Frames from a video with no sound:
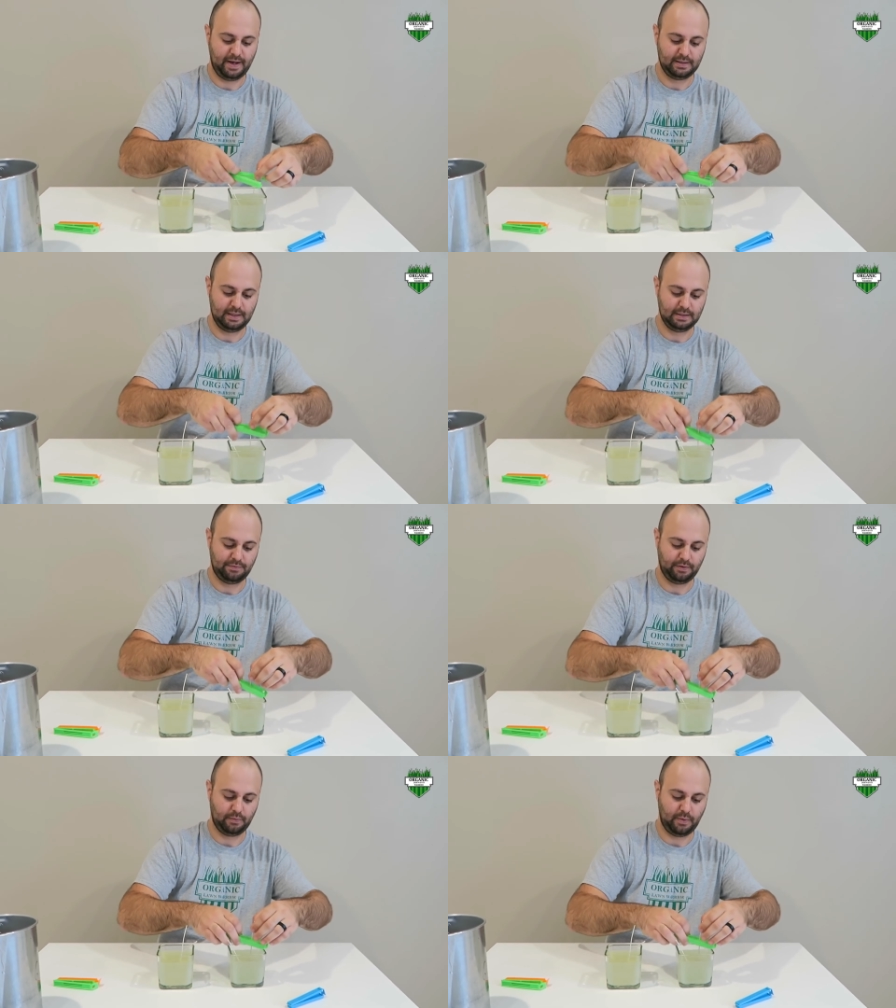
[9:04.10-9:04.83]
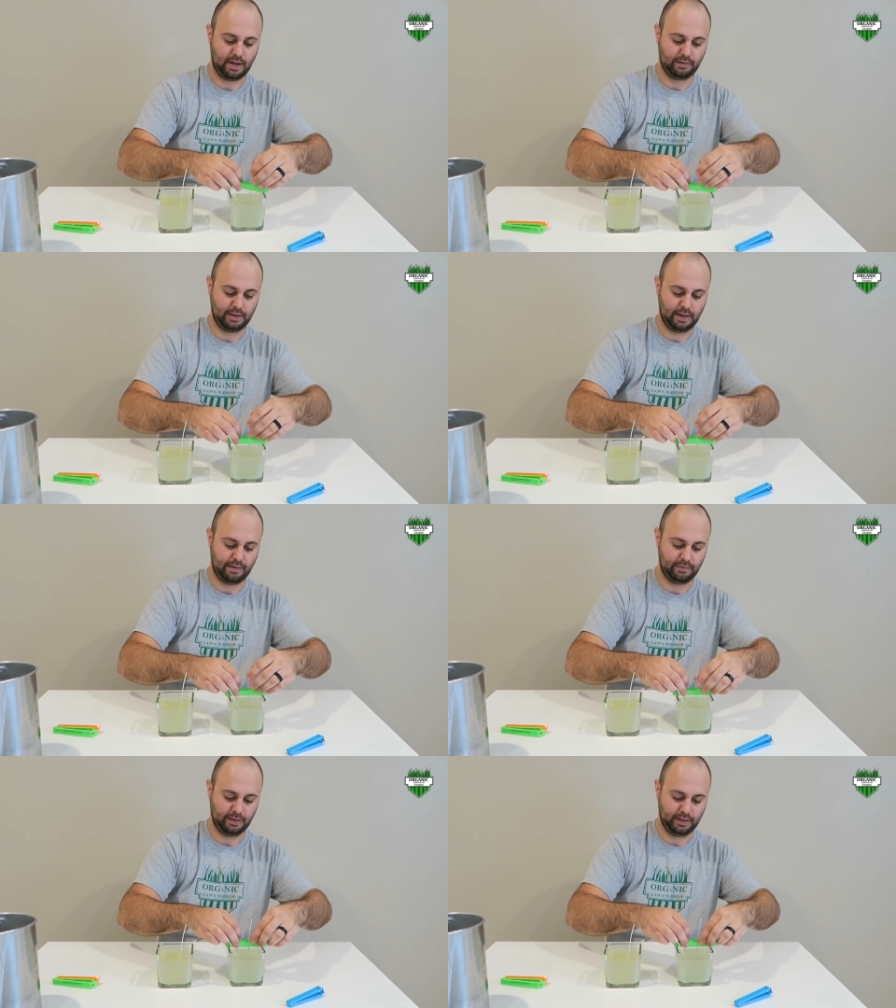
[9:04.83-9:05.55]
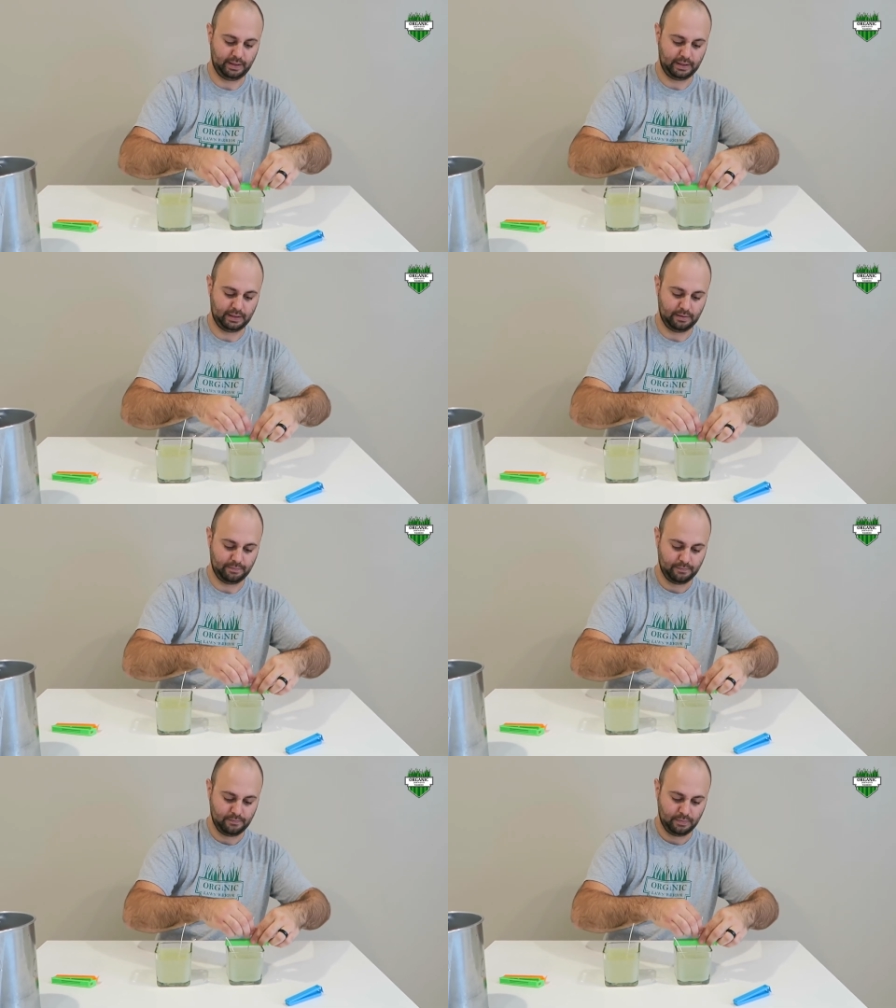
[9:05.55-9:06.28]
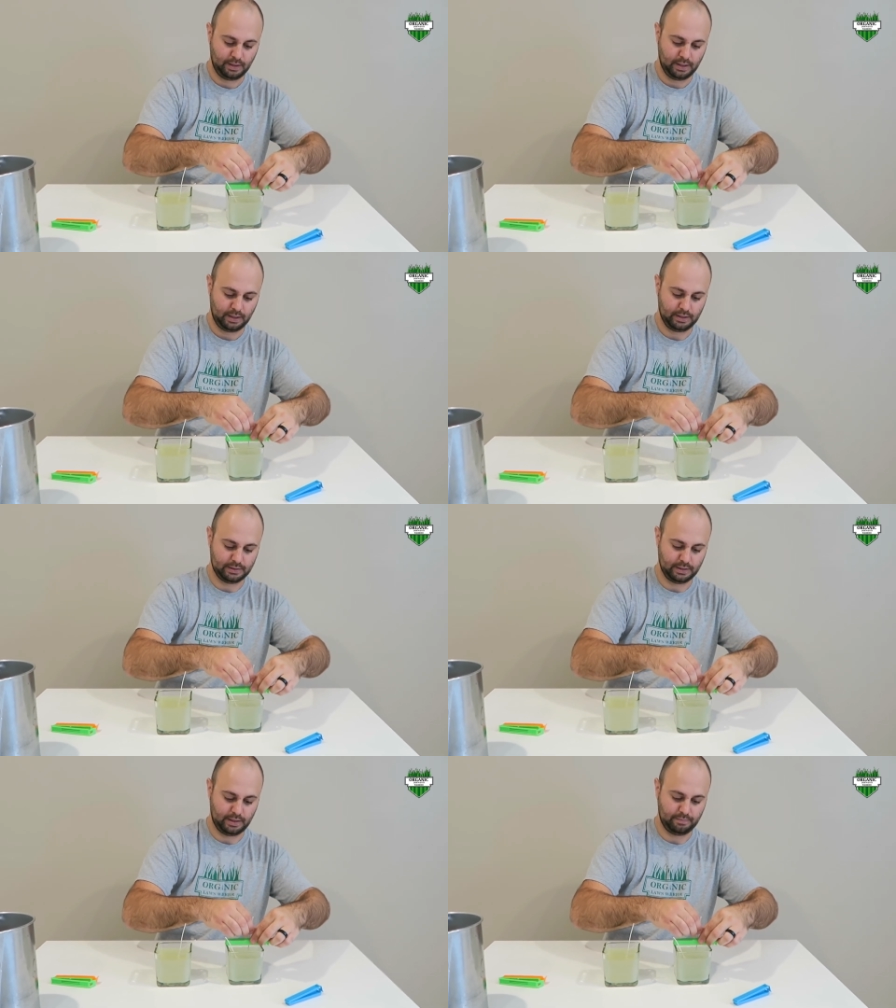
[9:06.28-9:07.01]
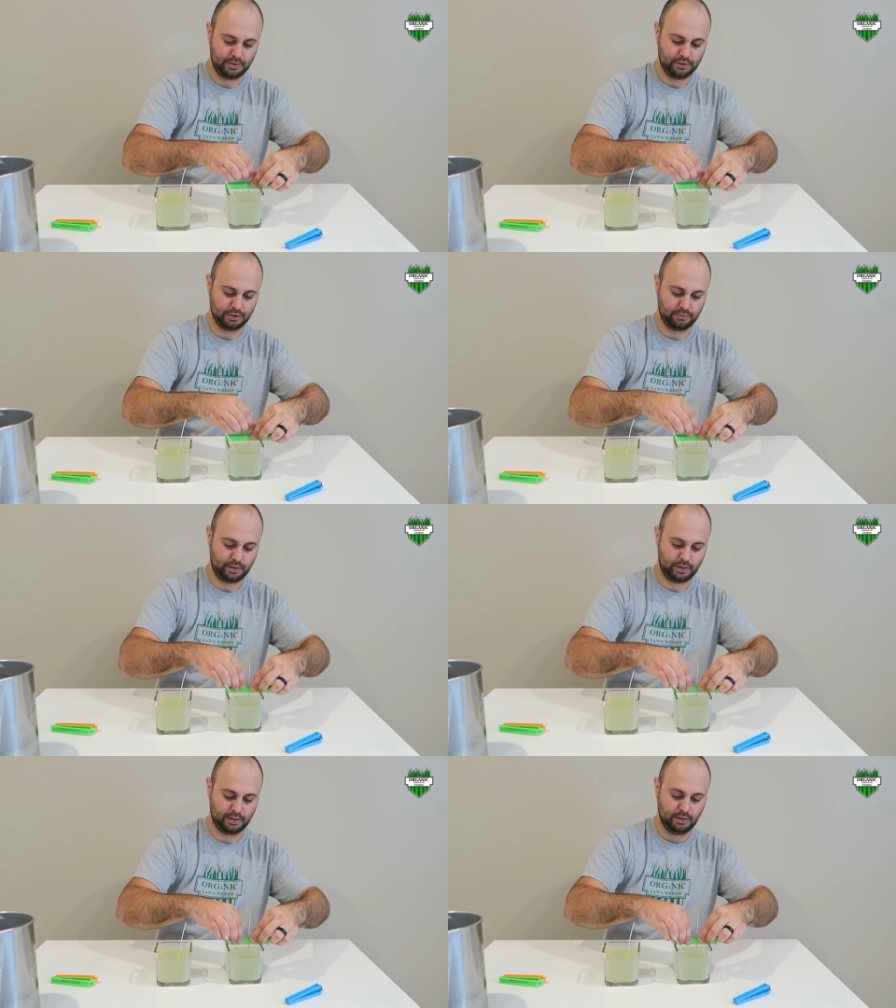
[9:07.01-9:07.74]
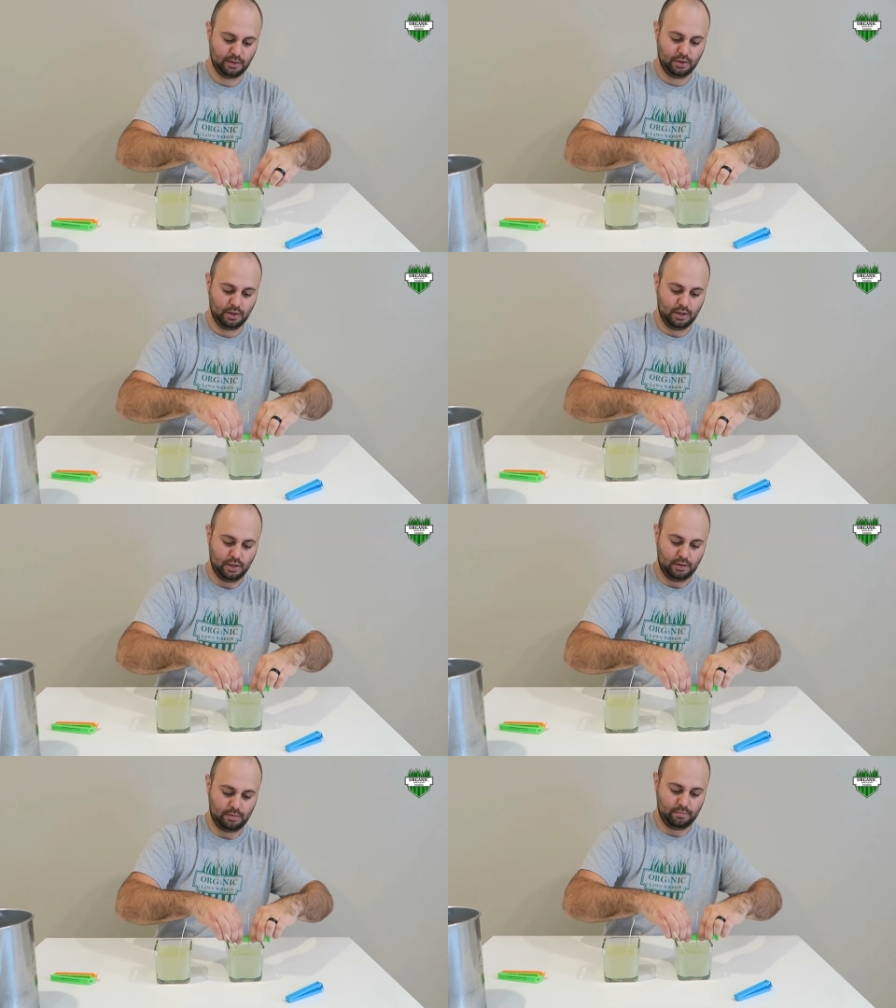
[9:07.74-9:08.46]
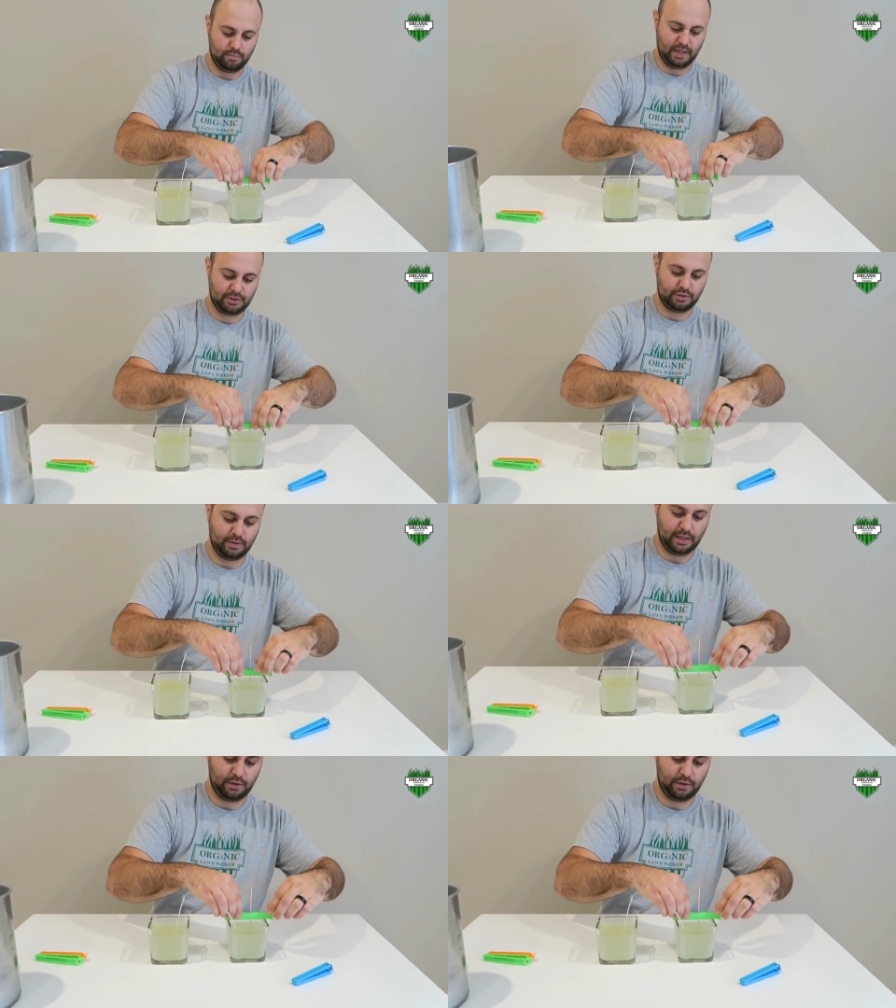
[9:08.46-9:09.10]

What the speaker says: had these for a while now. I really like them because you just want to make sure that